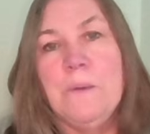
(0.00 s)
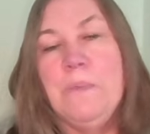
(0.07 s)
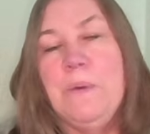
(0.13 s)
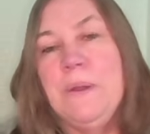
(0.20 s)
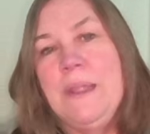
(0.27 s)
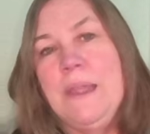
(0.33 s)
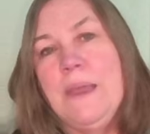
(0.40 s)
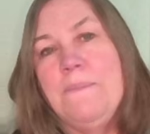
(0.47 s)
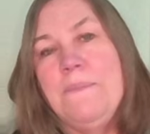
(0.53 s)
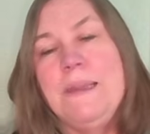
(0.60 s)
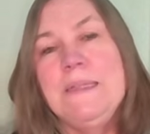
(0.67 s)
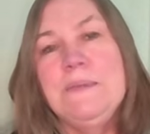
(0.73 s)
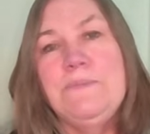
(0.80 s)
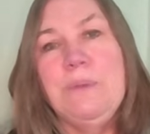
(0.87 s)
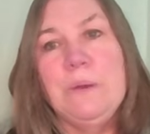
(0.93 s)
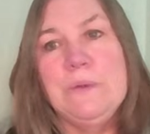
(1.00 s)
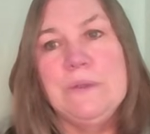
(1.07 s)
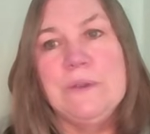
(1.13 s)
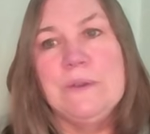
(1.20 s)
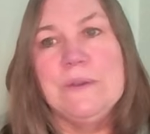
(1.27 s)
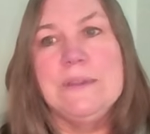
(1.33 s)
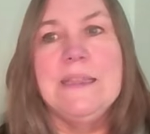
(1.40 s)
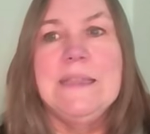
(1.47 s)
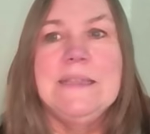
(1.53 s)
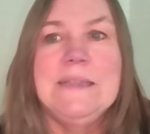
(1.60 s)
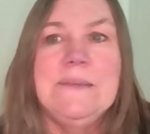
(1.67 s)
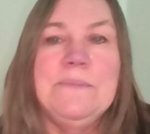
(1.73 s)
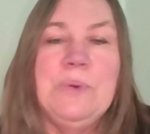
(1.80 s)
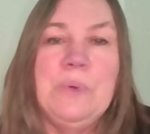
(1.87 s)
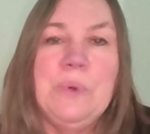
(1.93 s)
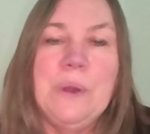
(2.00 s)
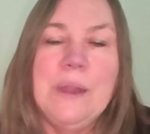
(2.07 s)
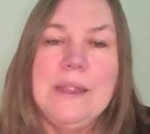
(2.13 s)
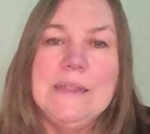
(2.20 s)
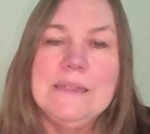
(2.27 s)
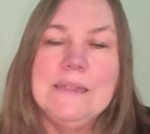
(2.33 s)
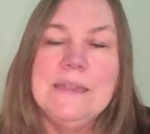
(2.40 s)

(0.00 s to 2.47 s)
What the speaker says: putting up exposures is important